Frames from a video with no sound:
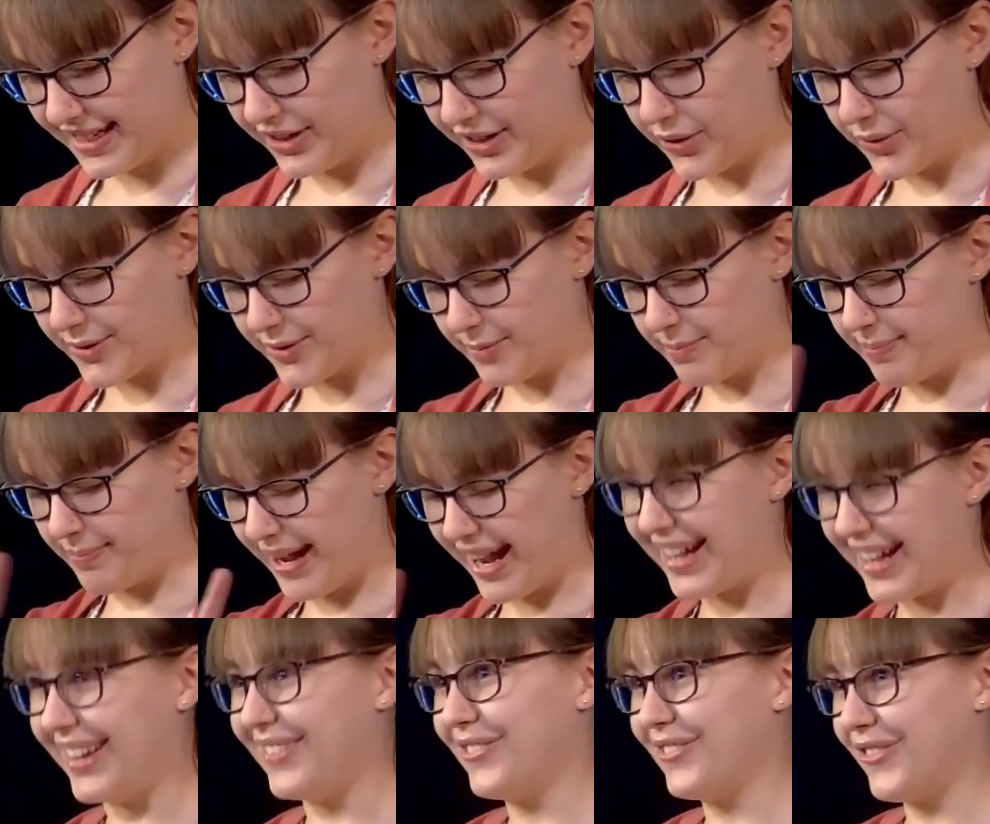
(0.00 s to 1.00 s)
It goes
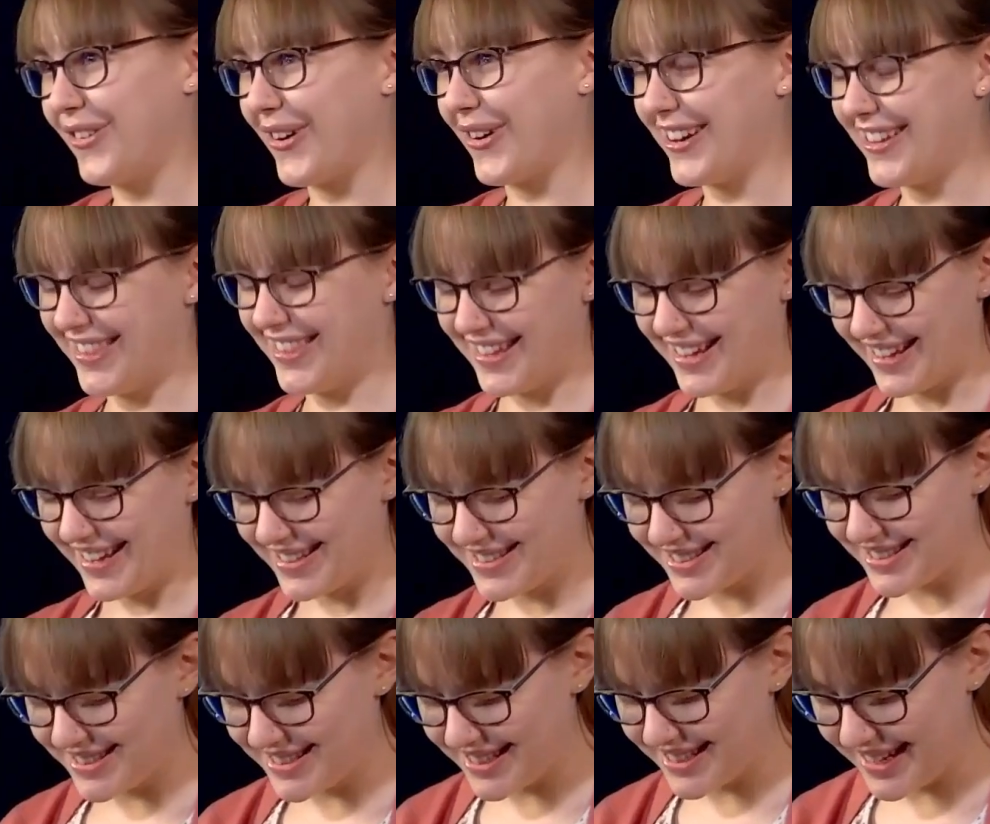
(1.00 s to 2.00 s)
back and forth like
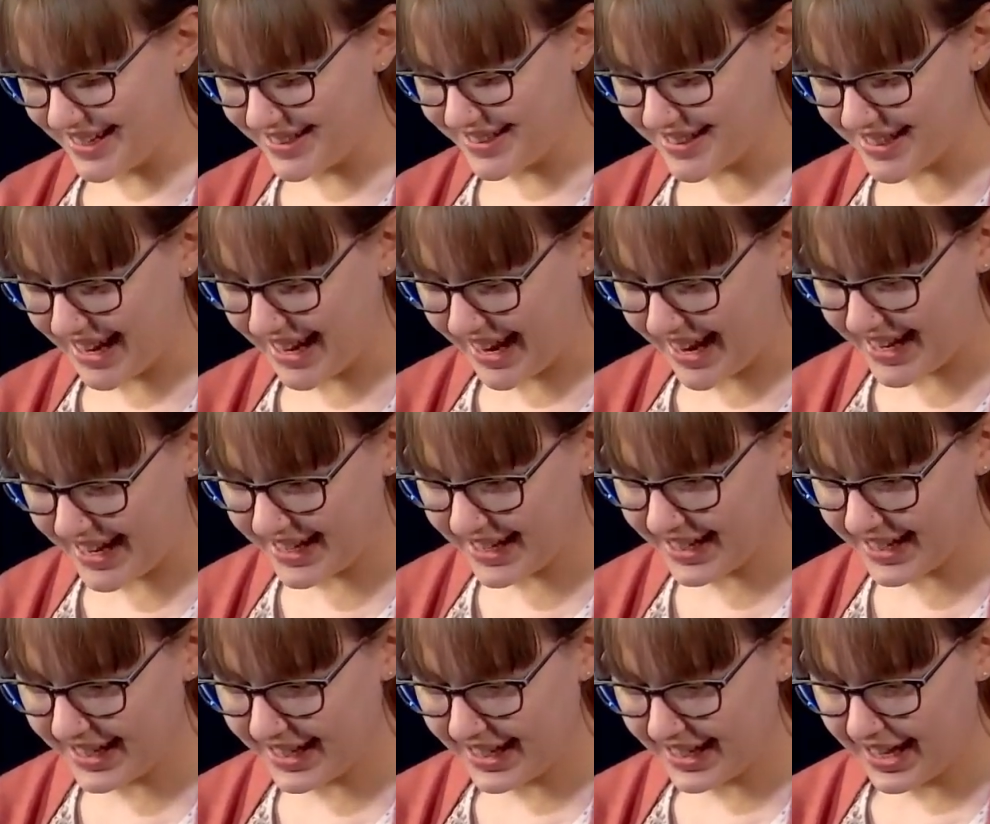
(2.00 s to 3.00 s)
a zigzag.
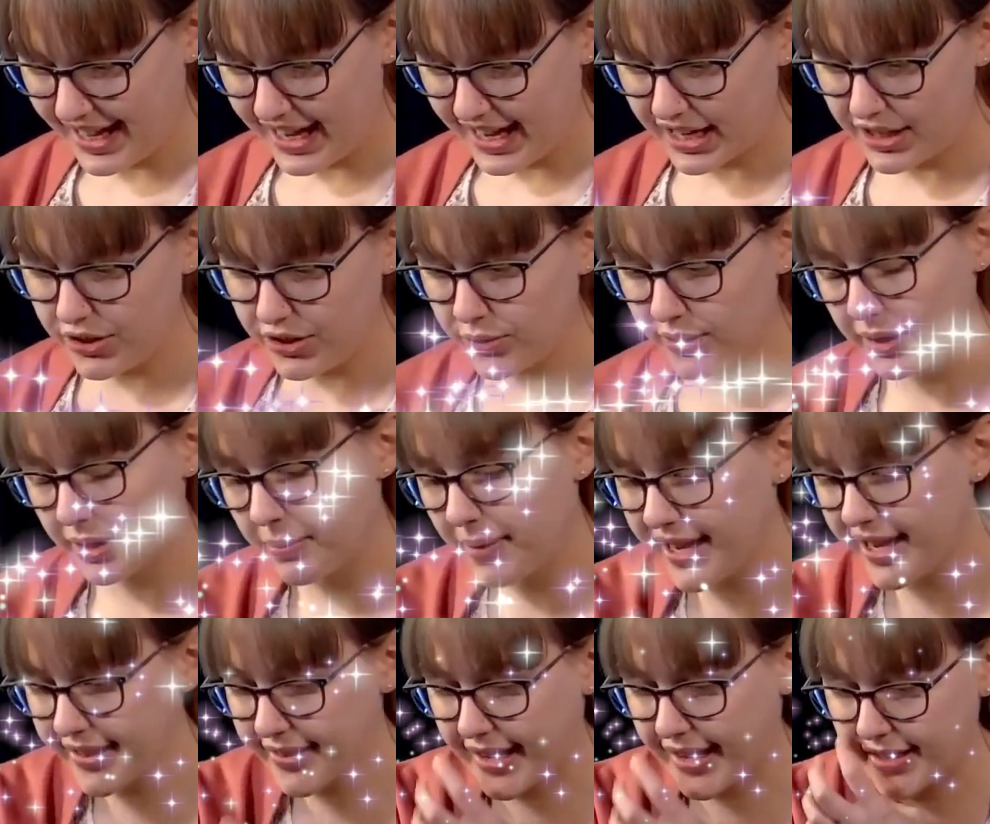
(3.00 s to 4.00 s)
And you can
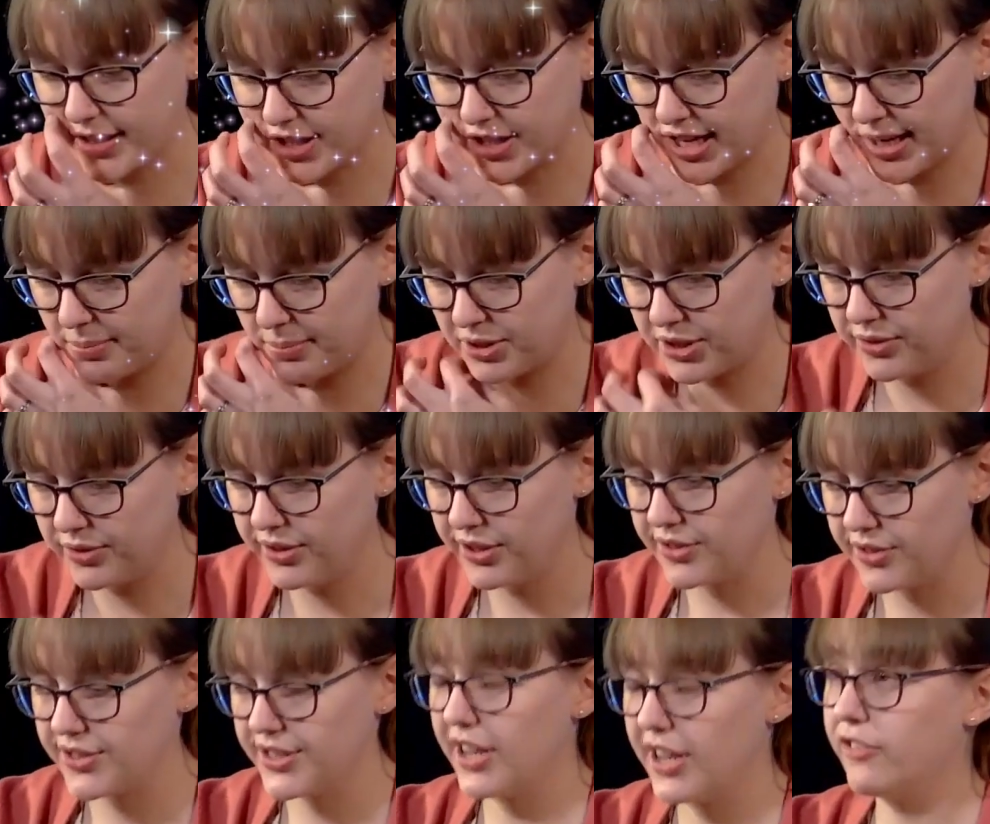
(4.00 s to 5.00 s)
make that shape too
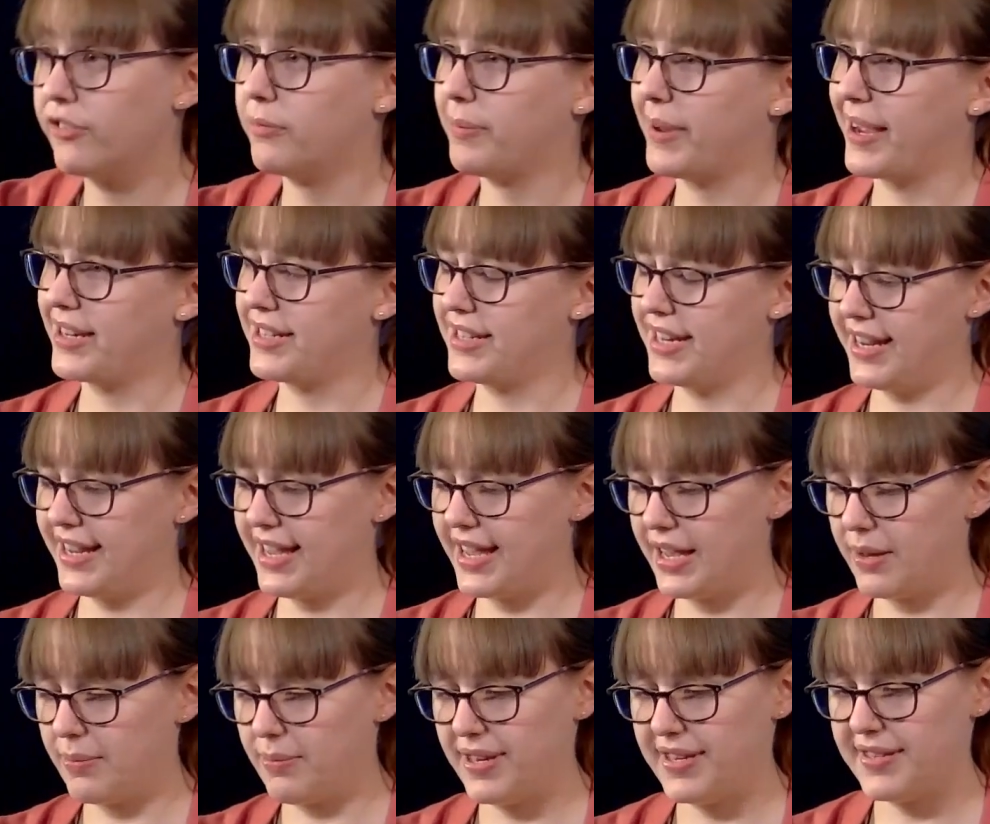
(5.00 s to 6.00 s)
yourself by
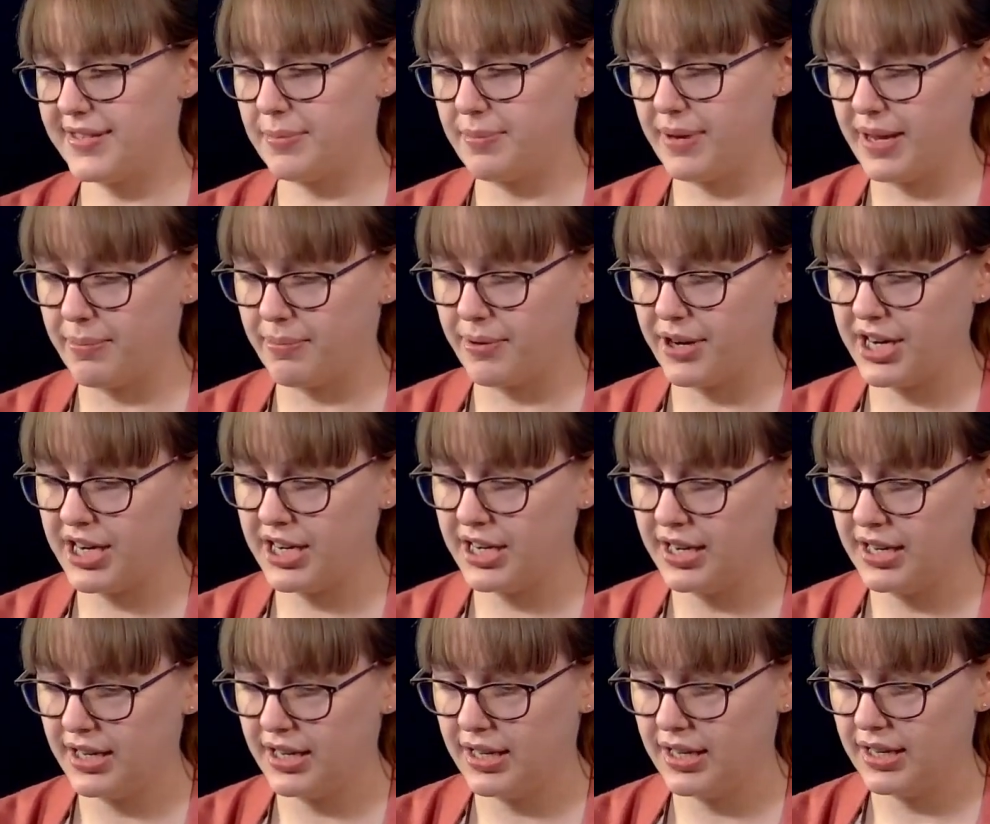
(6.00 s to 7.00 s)
taking a piece of paper,
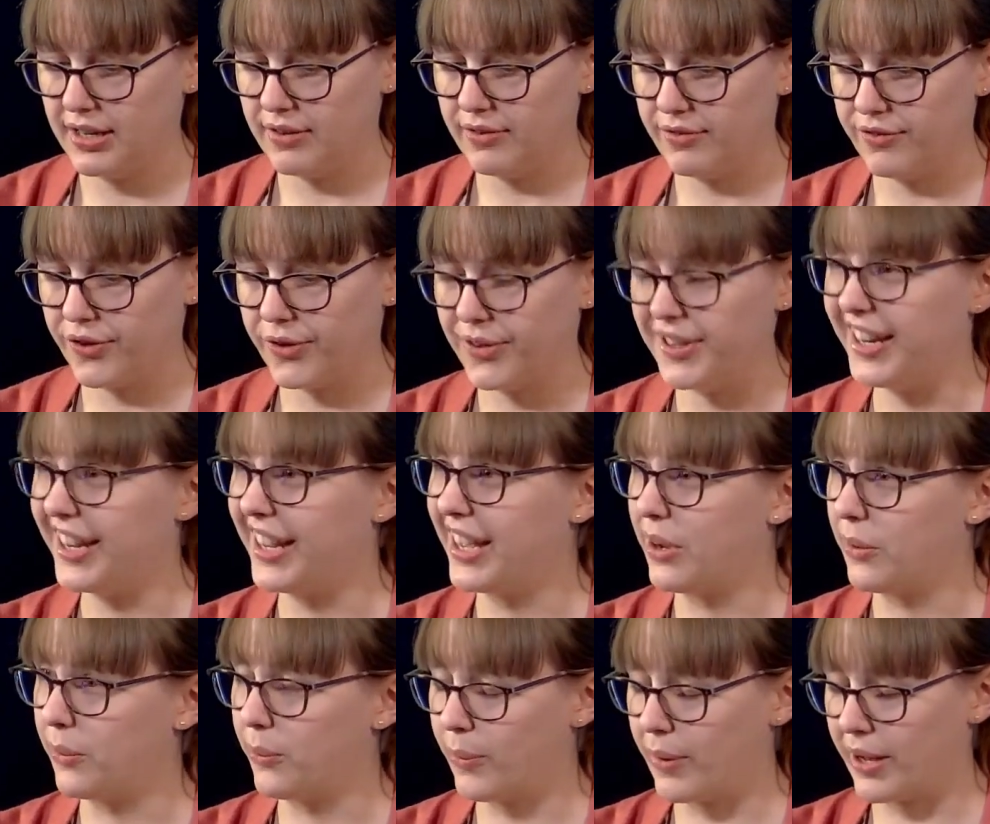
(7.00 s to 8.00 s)
folding
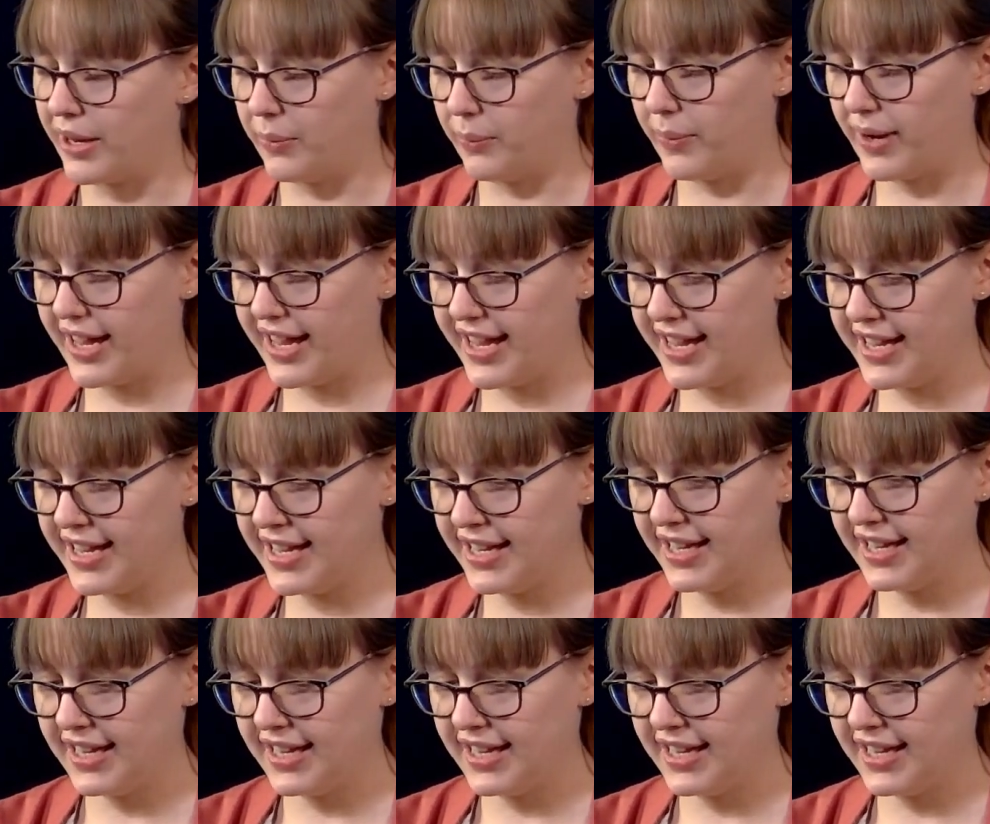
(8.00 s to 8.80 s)
it one way